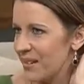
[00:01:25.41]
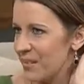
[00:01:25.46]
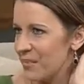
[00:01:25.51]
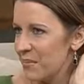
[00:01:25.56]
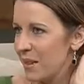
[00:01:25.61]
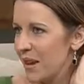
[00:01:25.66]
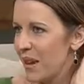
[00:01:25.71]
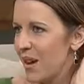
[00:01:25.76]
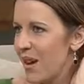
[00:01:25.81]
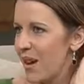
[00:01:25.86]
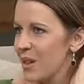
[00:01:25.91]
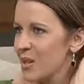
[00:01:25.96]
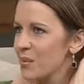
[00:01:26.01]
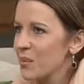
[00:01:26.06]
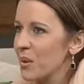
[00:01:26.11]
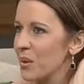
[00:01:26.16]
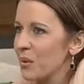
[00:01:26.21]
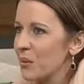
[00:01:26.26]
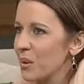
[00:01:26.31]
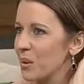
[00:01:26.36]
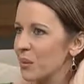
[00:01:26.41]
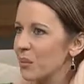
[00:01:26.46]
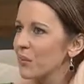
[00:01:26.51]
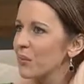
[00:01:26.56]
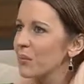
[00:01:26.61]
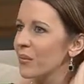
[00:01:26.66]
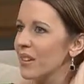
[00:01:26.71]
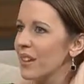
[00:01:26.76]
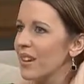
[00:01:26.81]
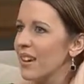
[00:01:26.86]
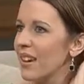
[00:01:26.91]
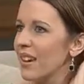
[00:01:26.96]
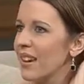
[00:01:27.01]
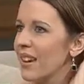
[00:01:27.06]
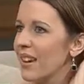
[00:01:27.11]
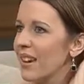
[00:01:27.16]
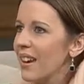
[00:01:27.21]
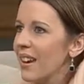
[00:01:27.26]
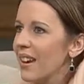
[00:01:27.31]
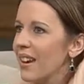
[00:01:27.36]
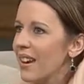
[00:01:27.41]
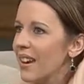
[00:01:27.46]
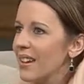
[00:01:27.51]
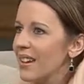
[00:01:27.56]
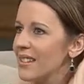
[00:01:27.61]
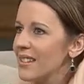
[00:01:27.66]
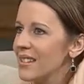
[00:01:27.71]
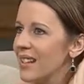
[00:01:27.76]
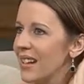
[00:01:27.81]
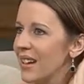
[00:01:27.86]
my hospital room. And